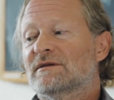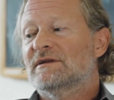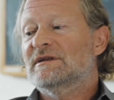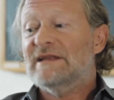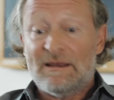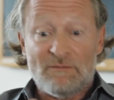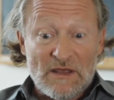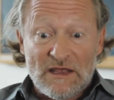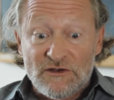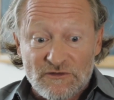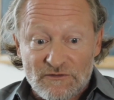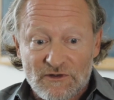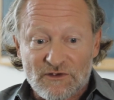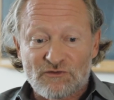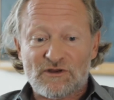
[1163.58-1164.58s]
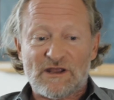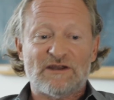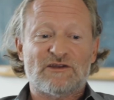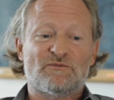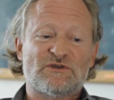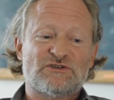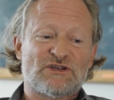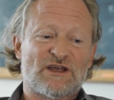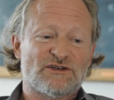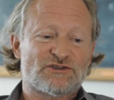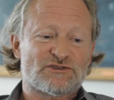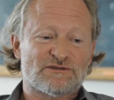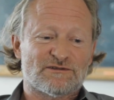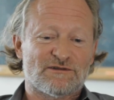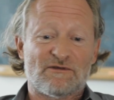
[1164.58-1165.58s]
limit the creative
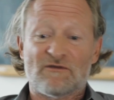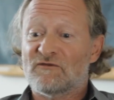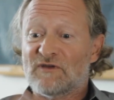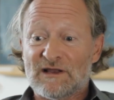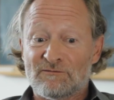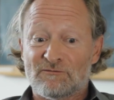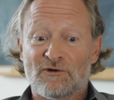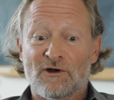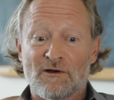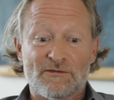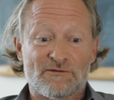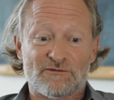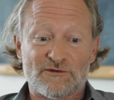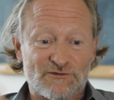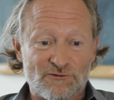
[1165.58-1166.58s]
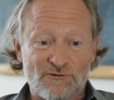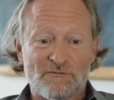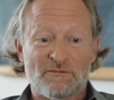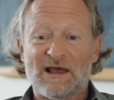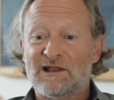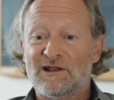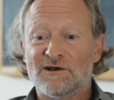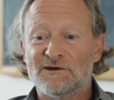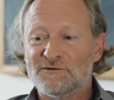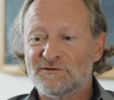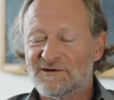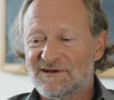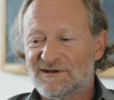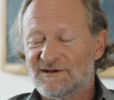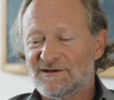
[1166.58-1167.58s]
potential of a Philip Roth or a Saul
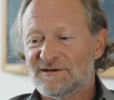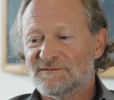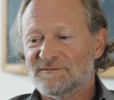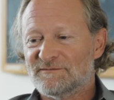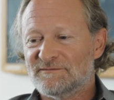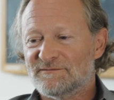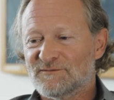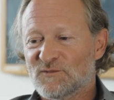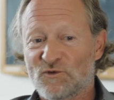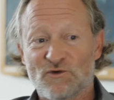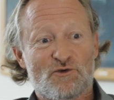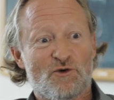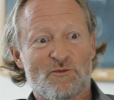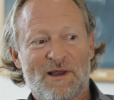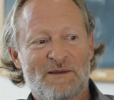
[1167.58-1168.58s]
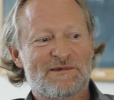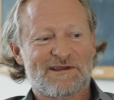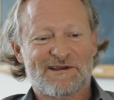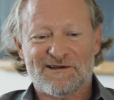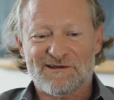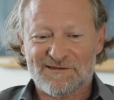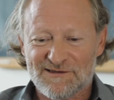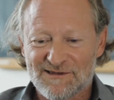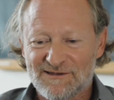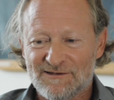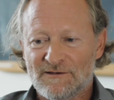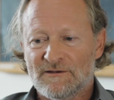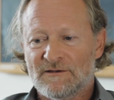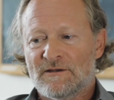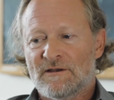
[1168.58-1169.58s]
Bellow uh, or a Cormac McCarthy.
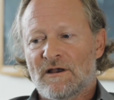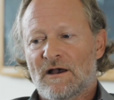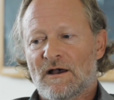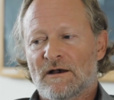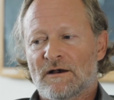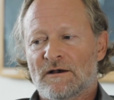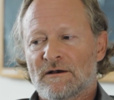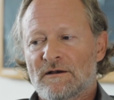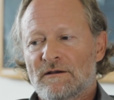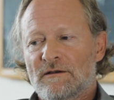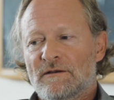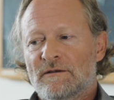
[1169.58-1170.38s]
Uh,